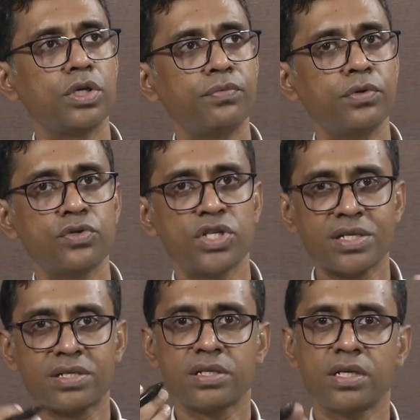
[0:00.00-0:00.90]
if you
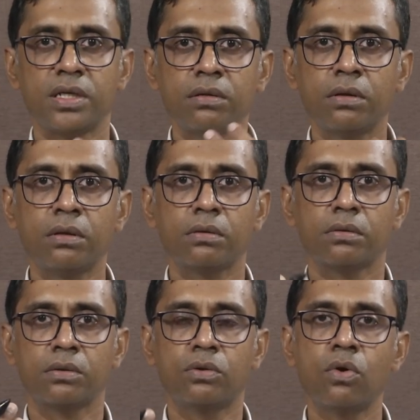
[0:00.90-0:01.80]
just you know
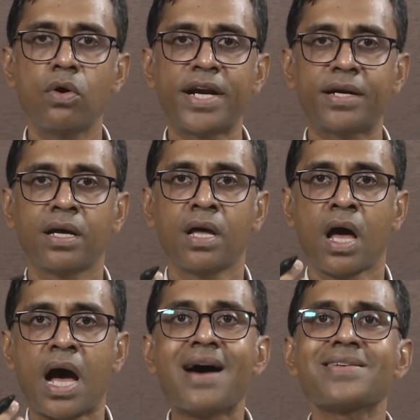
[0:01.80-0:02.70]
go and
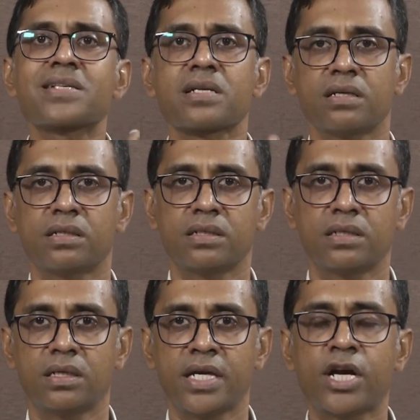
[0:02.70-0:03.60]
ask
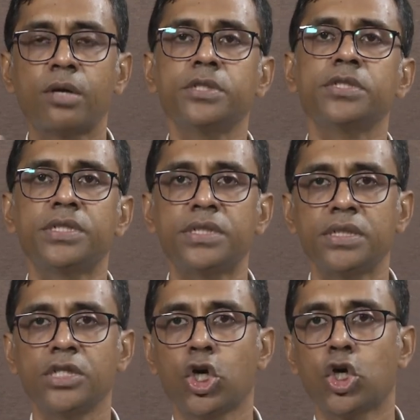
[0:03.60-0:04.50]
a
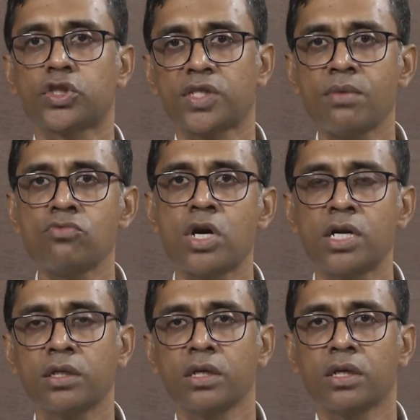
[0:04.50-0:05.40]
community or
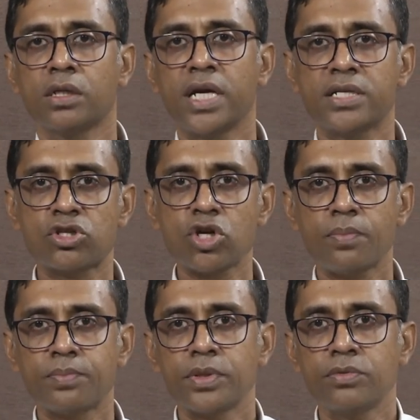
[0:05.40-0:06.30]
someone that
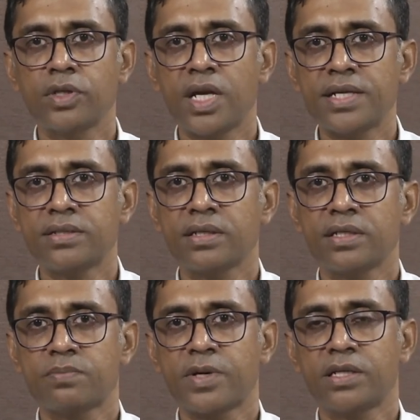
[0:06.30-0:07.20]
stop utilizing
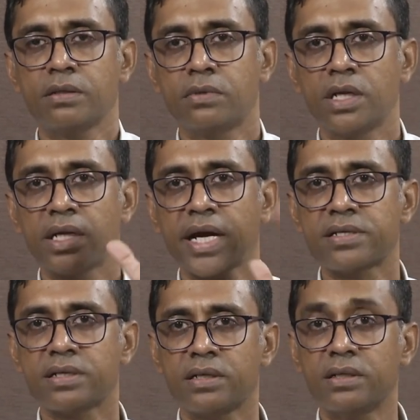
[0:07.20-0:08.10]
these particular
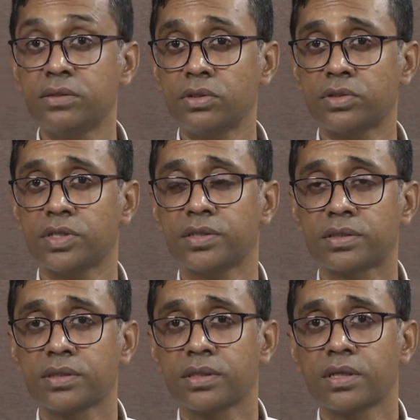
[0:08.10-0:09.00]
natural
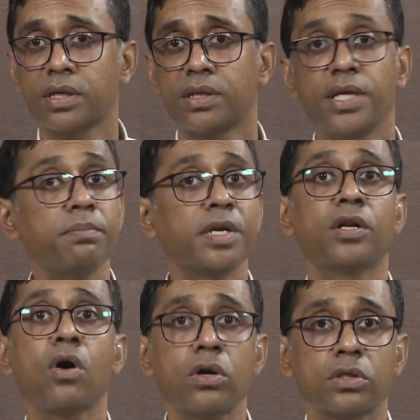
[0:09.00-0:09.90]
resources. They may
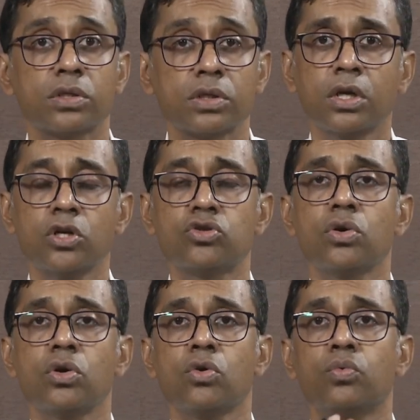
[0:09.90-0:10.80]
not.
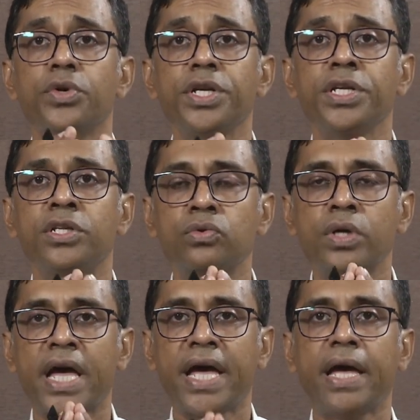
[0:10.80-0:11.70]
So, we need to
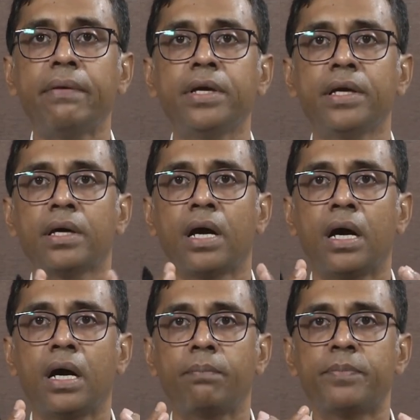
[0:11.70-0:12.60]
have
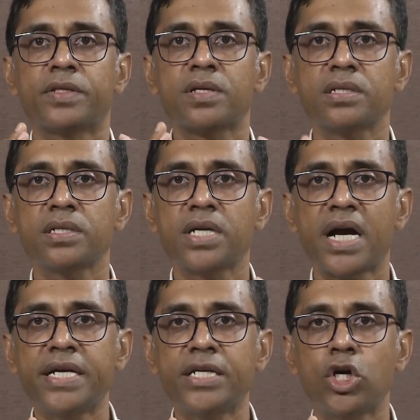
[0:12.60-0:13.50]
a certain
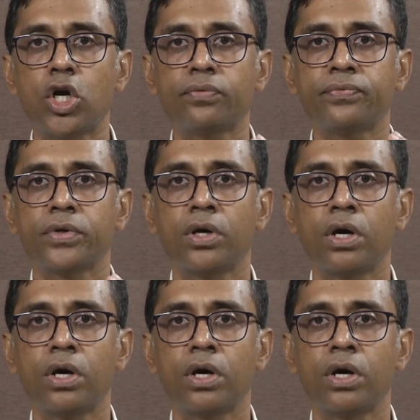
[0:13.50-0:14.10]
kind of,